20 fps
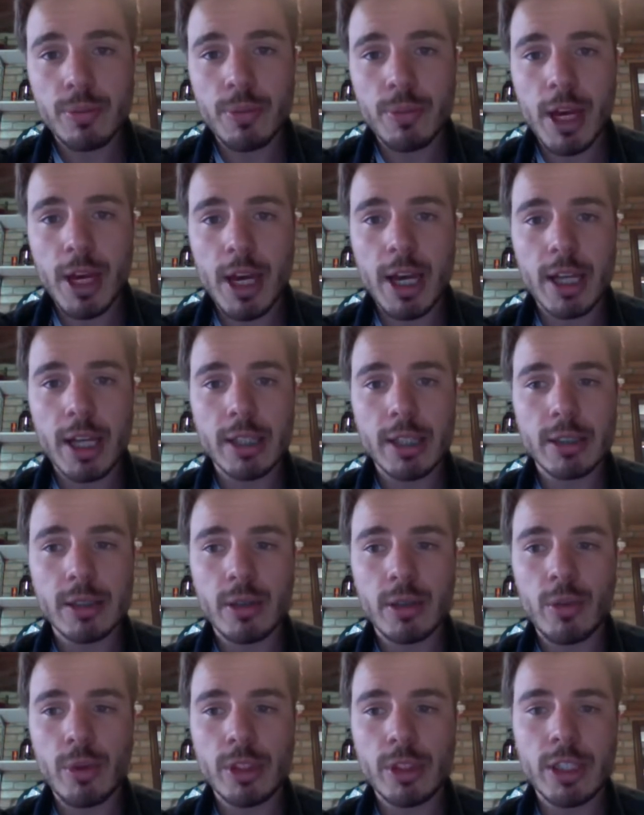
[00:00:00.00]
but
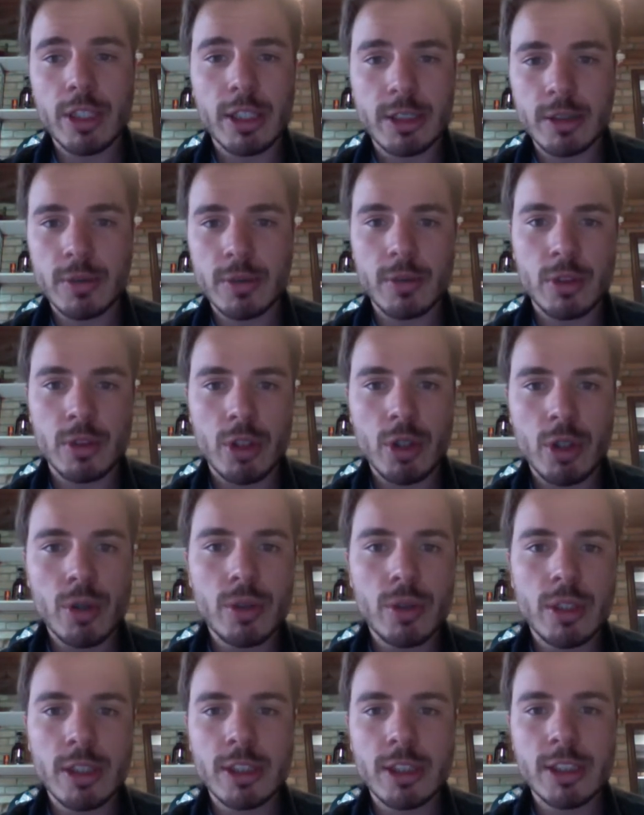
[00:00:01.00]
we just
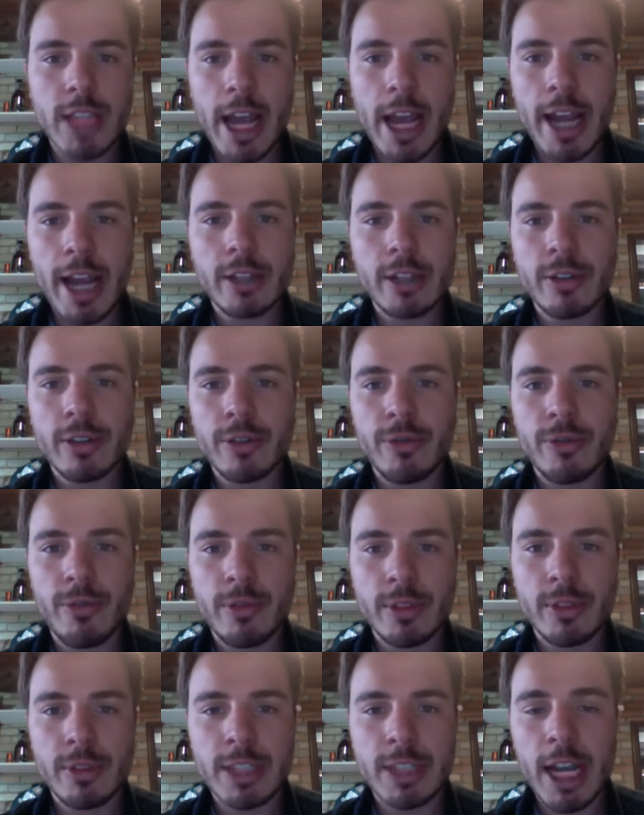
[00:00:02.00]
do the design
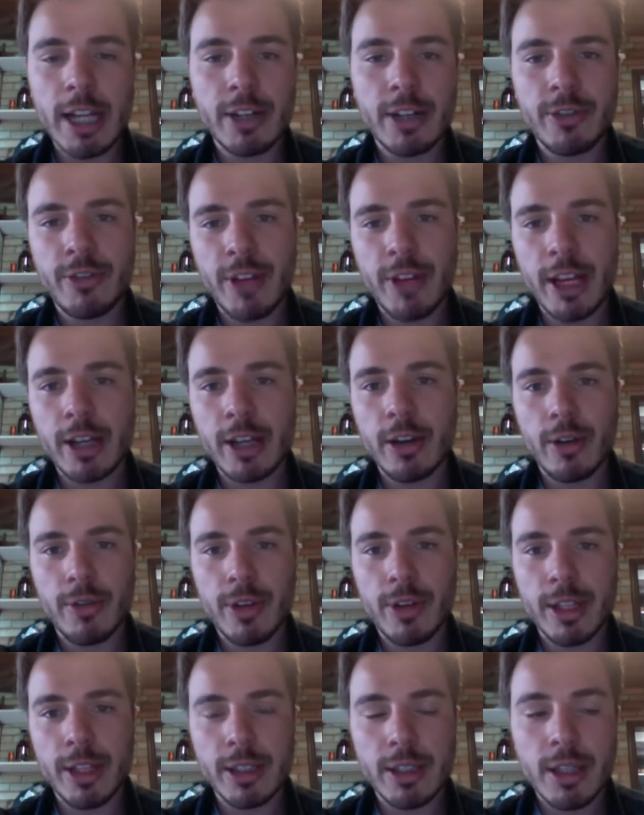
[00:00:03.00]
designer thing
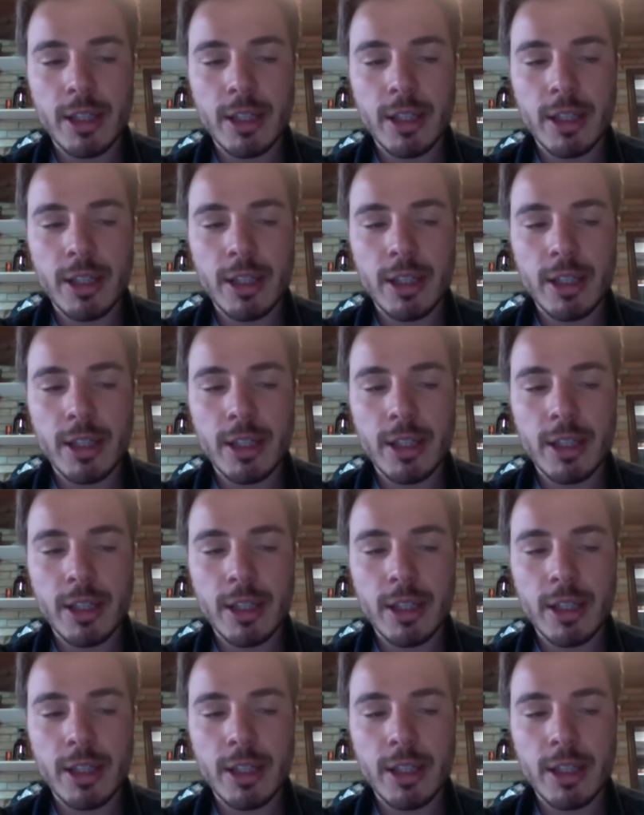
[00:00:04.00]
of